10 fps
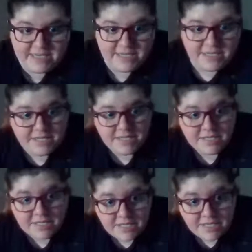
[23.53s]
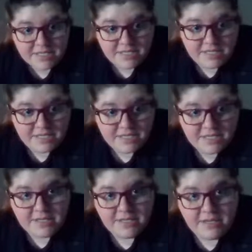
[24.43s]

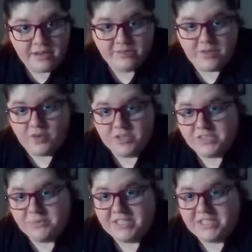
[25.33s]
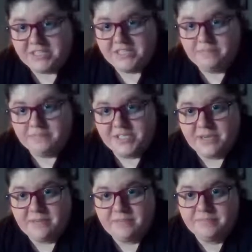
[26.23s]
Of course, with the something,
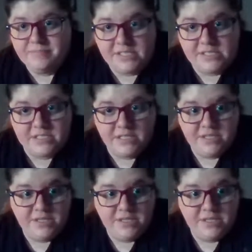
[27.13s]
somethings.